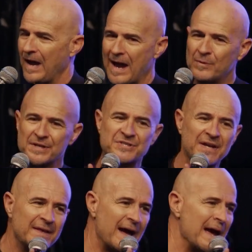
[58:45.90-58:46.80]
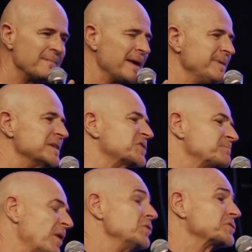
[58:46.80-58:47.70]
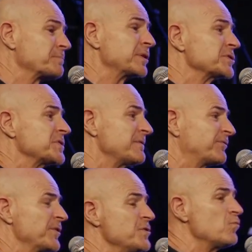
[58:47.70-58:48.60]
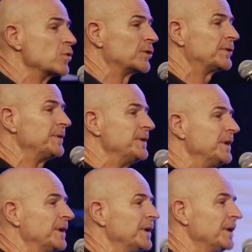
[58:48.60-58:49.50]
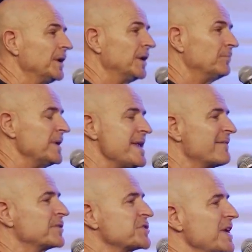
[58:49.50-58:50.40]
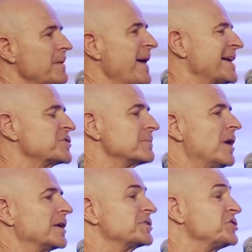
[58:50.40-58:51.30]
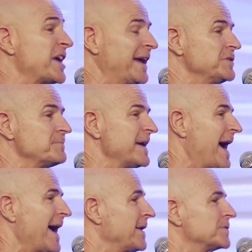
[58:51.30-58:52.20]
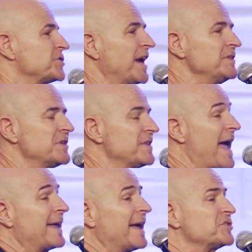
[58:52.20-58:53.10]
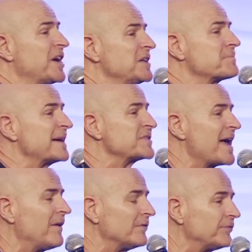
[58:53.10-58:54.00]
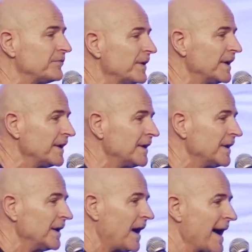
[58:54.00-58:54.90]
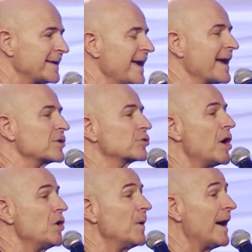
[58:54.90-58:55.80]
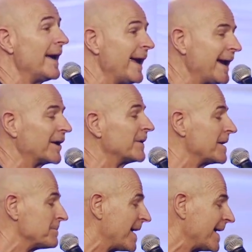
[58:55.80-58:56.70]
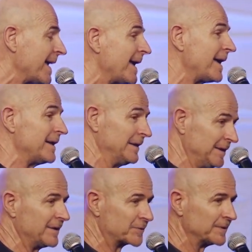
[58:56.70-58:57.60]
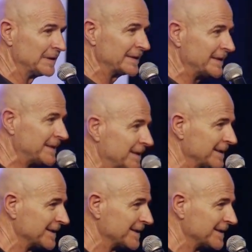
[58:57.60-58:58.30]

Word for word: I want to say that I may be a spokesperson for the word, but never say, Pastor Mark, change me. I don't change anything. I can't change myself. I can't grow a hair on my head, literally.